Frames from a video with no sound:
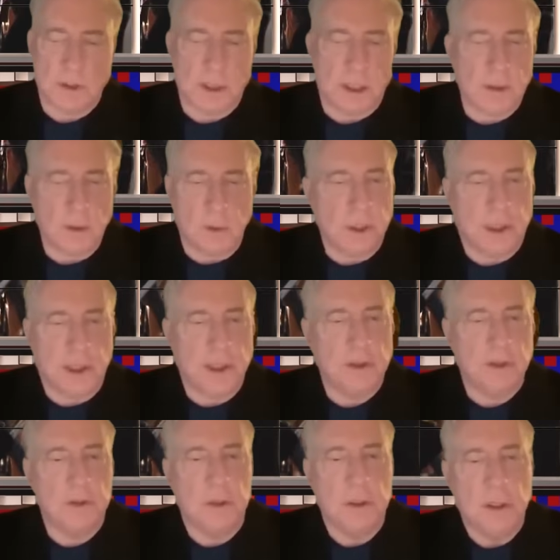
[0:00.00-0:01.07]
I don't want to
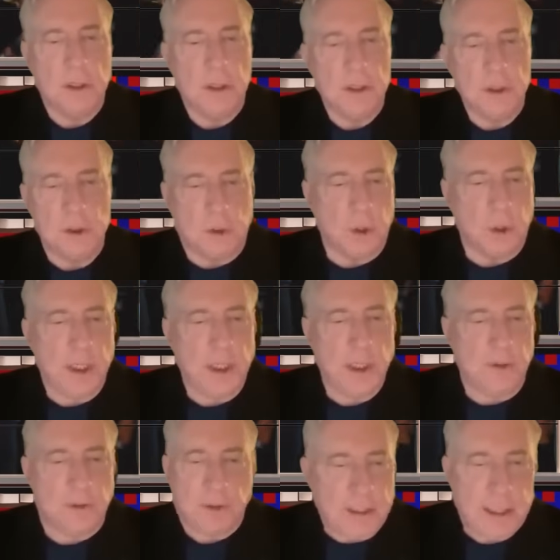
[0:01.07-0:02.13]
kill
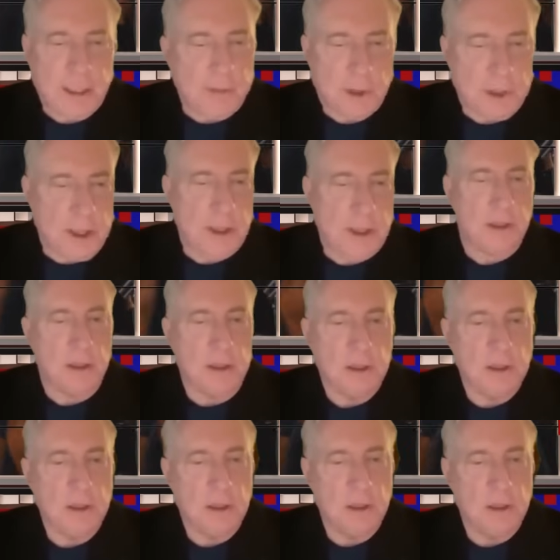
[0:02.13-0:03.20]
Ukrainians. He never did.
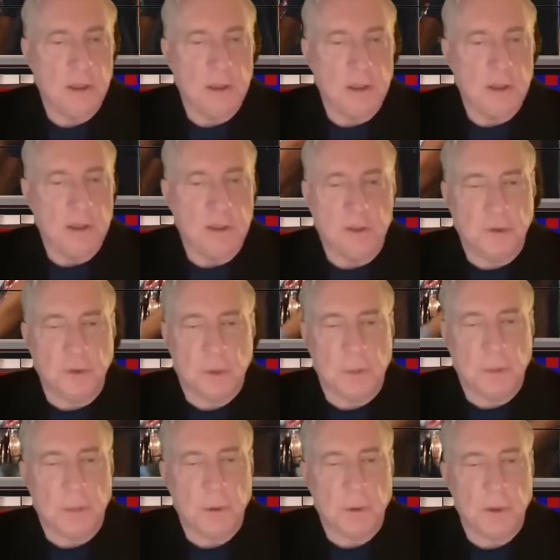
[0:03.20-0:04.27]
This is what
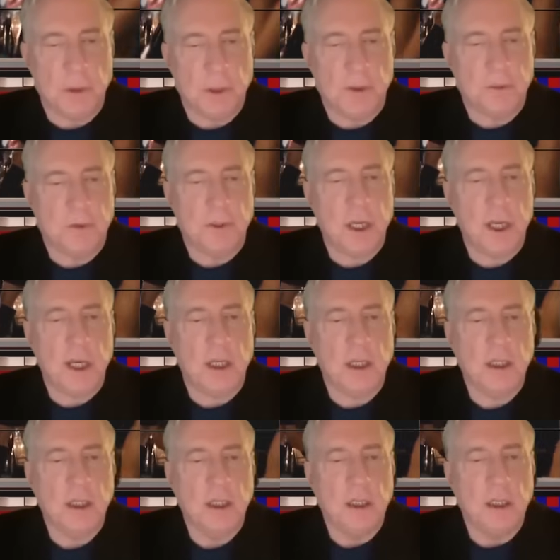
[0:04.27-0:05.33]
people don't understand.
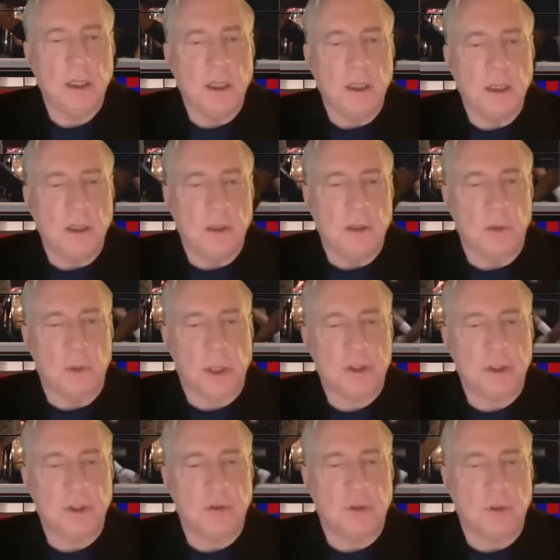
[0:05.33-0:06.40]
The
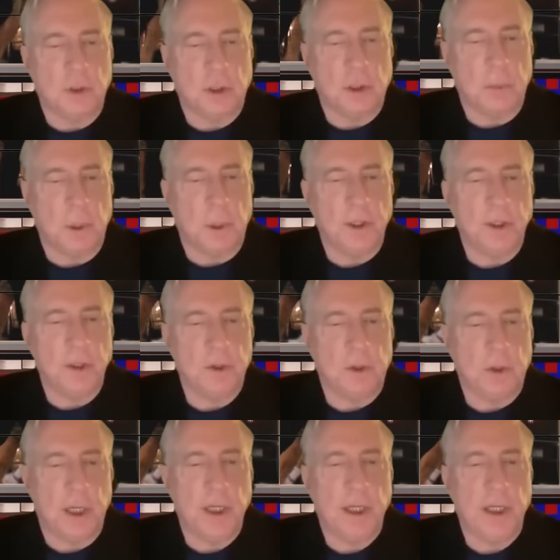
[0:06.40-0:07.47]
Russians look upon the
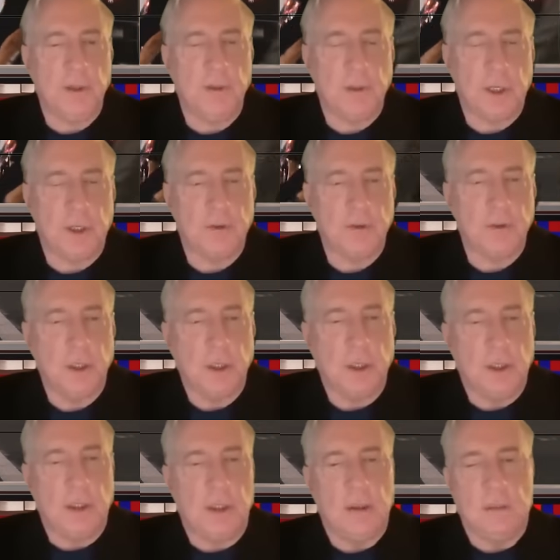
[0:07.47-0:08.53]
Ukrainians as
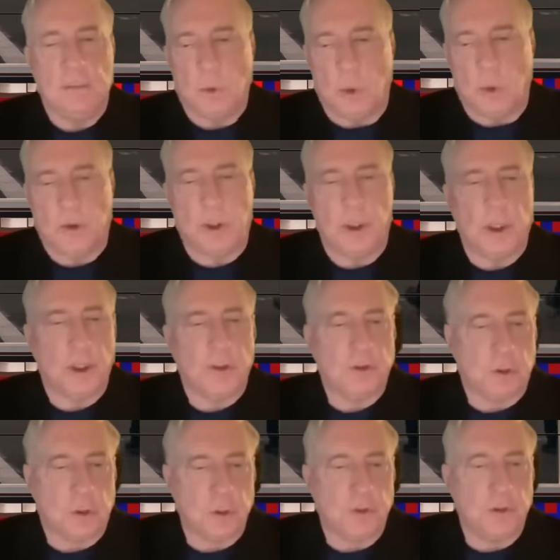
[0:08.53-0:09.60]
Orthodox
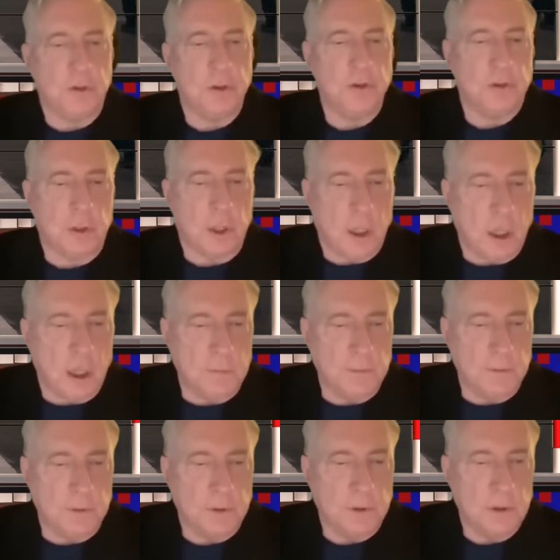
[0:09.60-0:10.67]
Christian
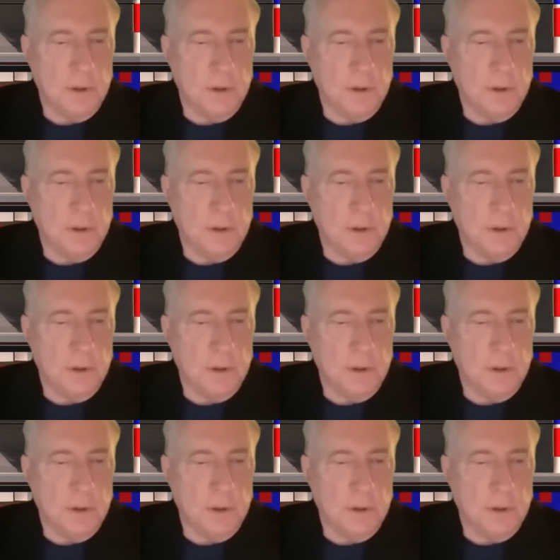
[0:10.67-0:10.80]
Slavs.